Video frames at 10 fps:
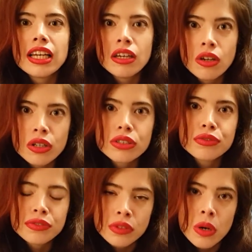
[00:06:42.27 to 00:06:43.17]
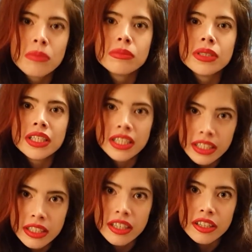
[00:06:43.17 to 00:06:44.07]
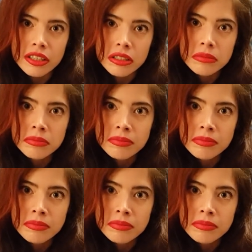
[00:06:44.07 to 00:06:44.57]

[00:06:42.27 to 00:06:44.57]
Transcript: a lot from Hitler.